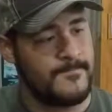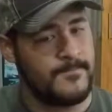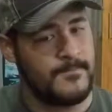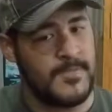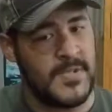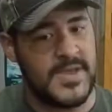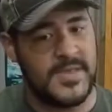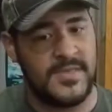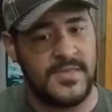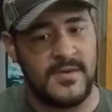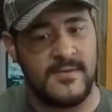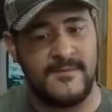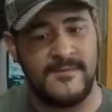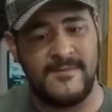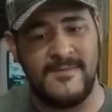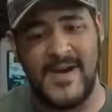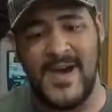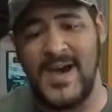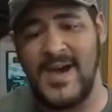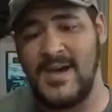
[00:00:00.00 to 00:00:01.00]
Myth
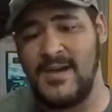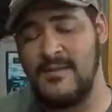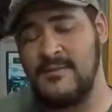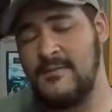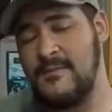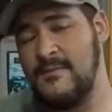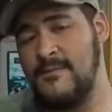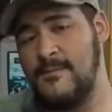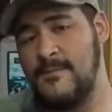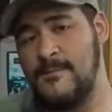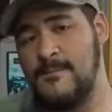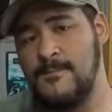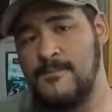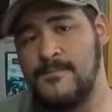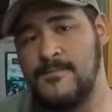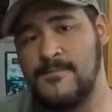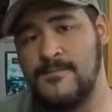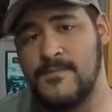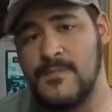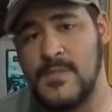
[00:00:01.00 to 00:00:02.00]
5.
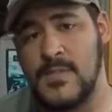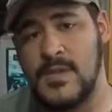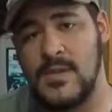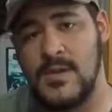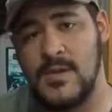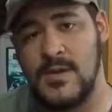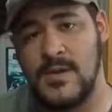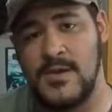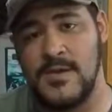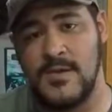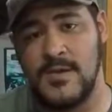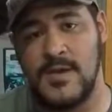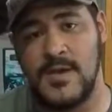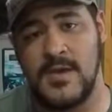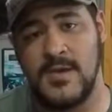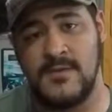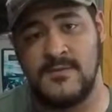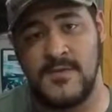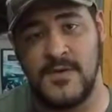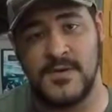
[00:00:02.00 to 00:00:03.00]
You can
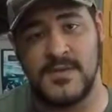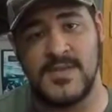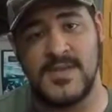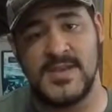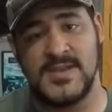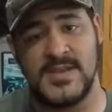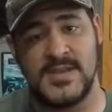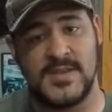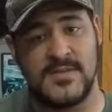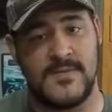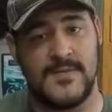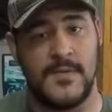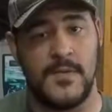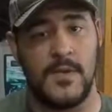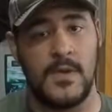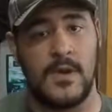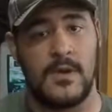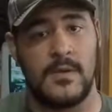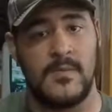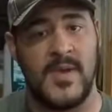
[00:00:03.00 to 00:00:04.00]
convert these into
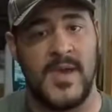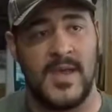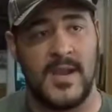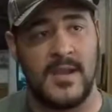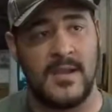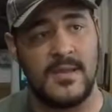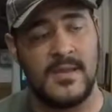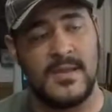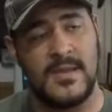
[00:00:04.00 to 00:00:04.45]
fully automatic.